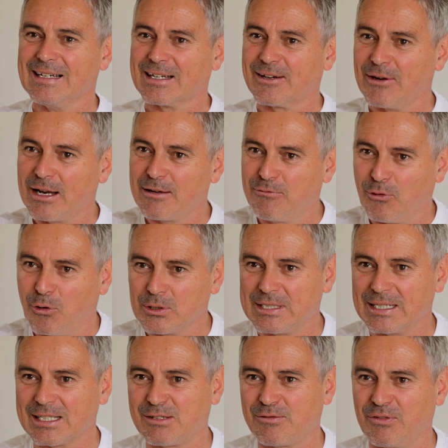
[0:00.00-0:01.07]
create
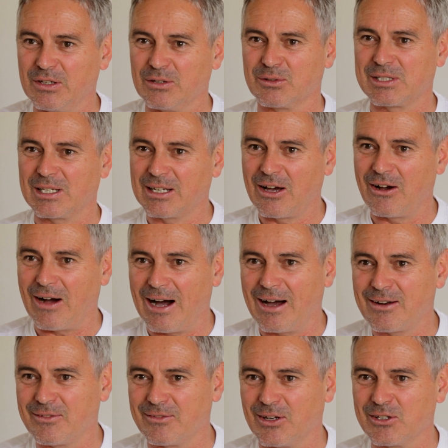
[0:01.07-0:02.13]
vortex fields that go
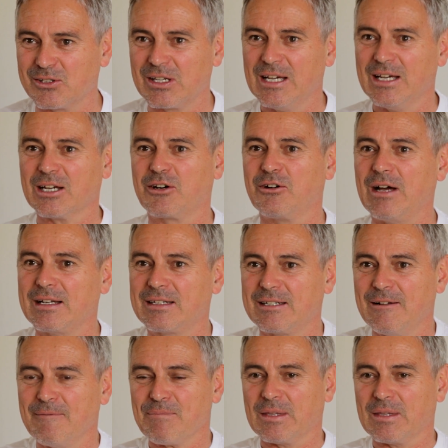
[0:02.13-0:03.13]
out of those, create